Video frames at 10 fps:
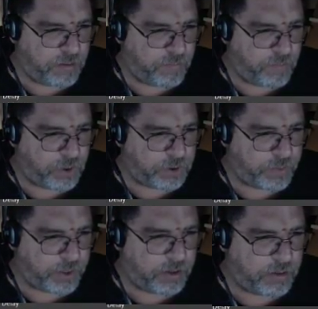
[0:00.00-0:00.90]

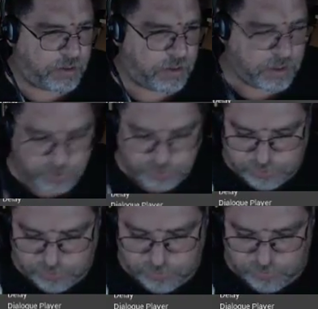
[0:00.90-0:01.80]
multiplier
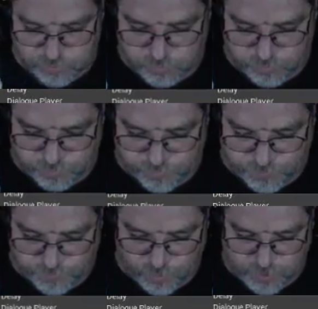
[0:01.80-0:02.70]
to
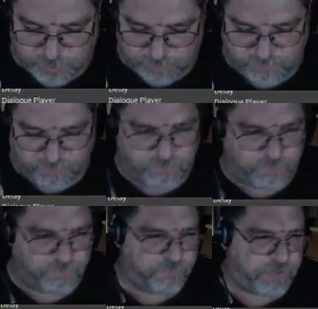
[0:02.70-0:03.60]

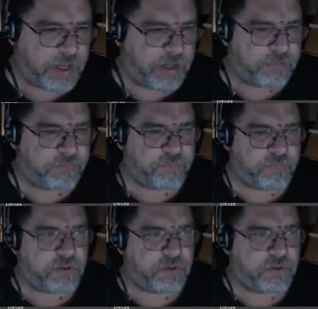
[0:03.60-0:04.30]
0.5,